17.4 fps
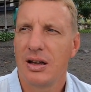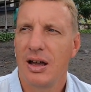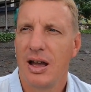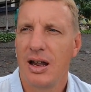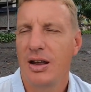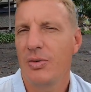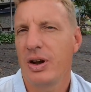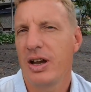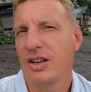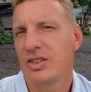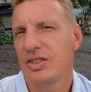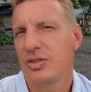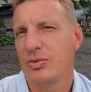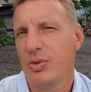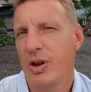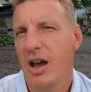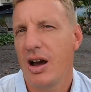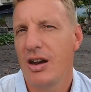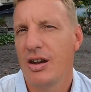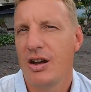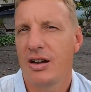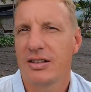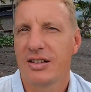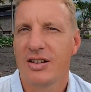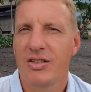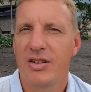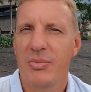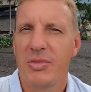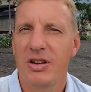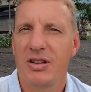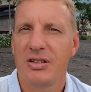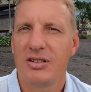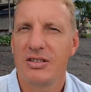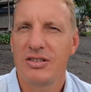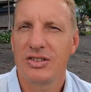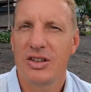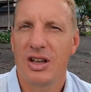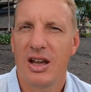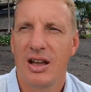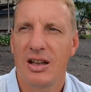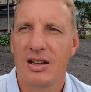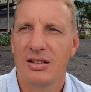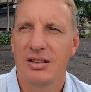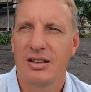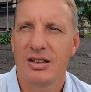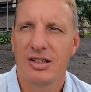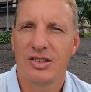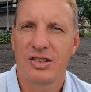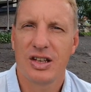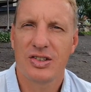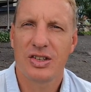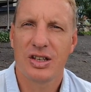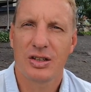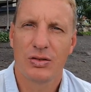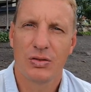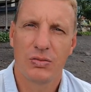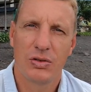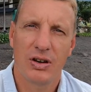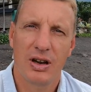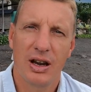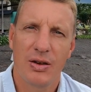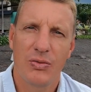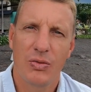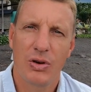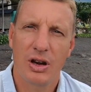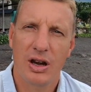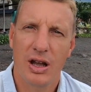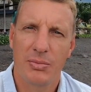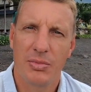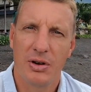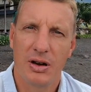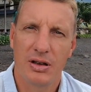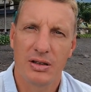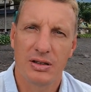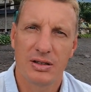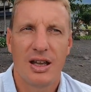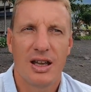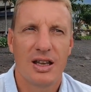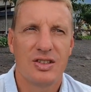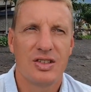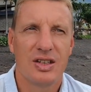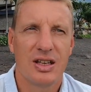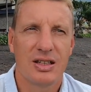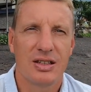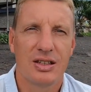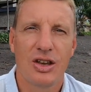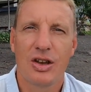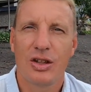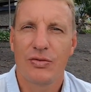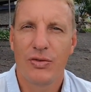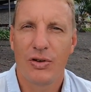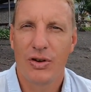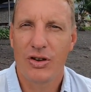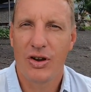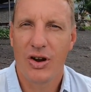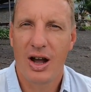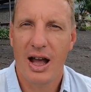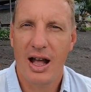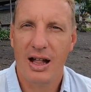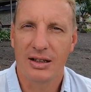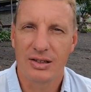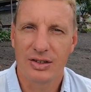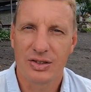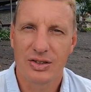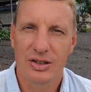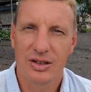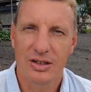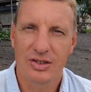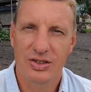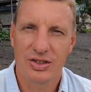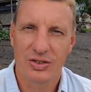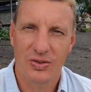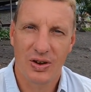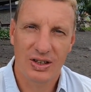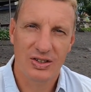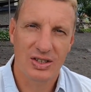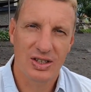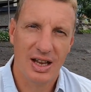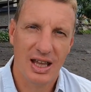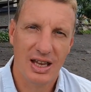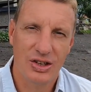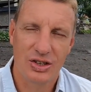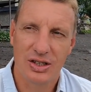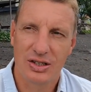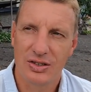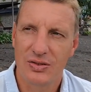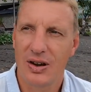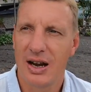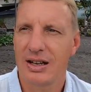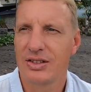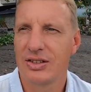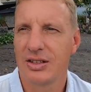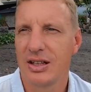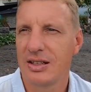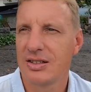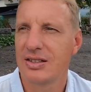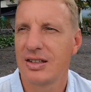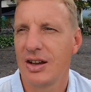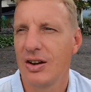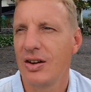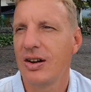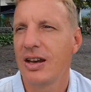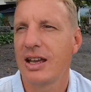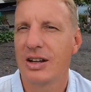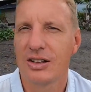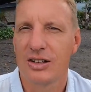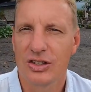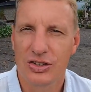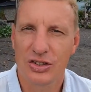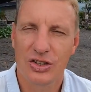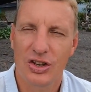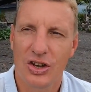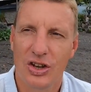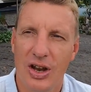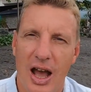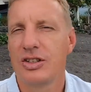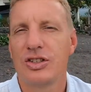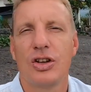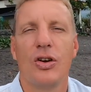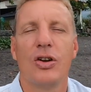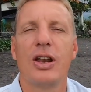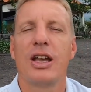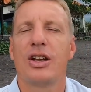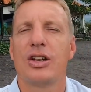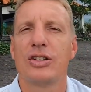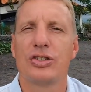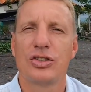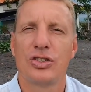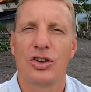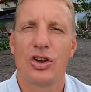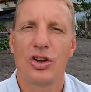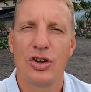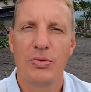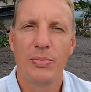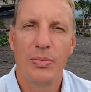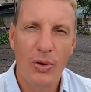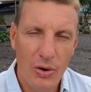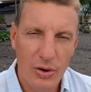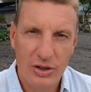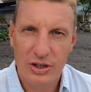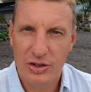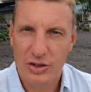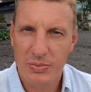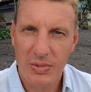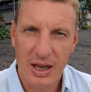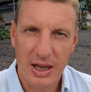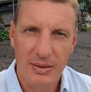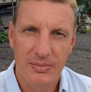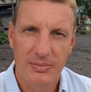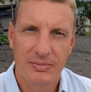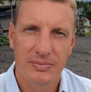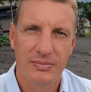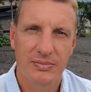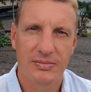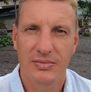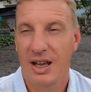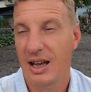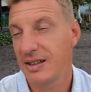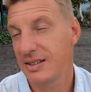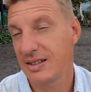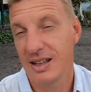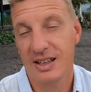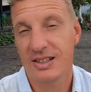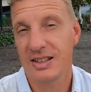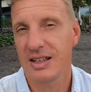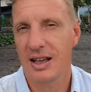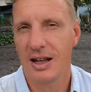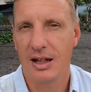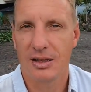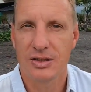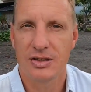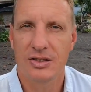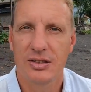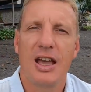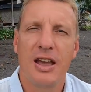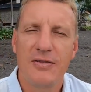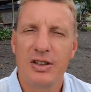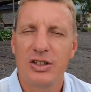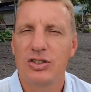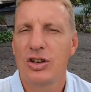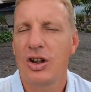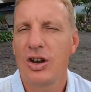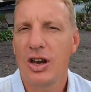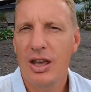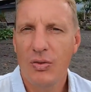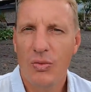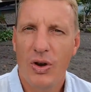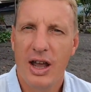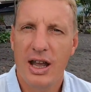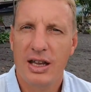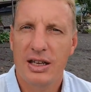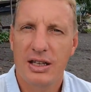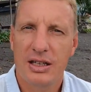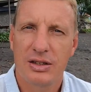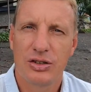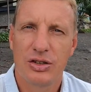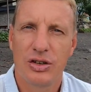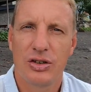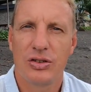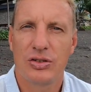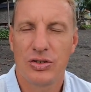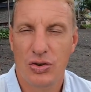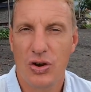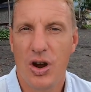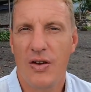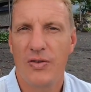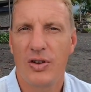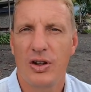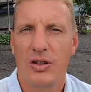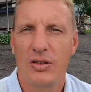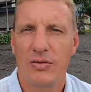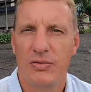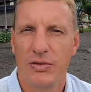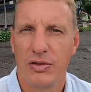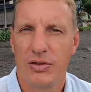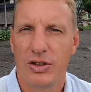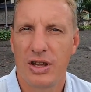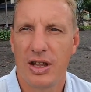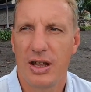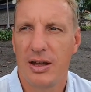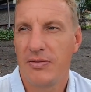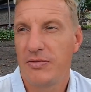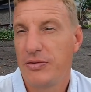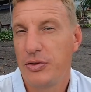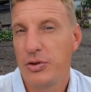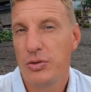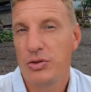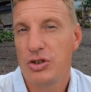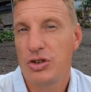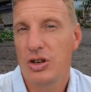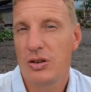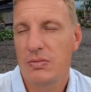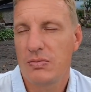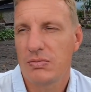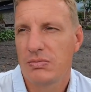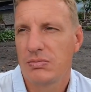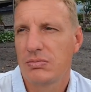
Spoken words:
anyways, we are not criminals and there's nothing to really worry about. Is it good for your health, all these vaccinations, right? So that's the only concern. That's the only concern bothers me. That's nothing else. If it's only way to travel for the future,